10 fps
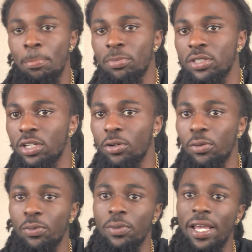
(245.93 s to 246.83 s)

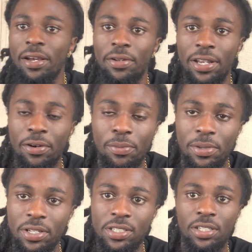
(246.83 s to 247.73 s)
So that that would
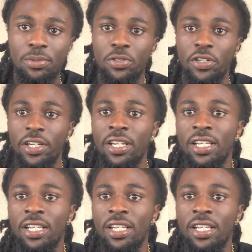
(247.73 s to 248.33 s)
be a tip trick.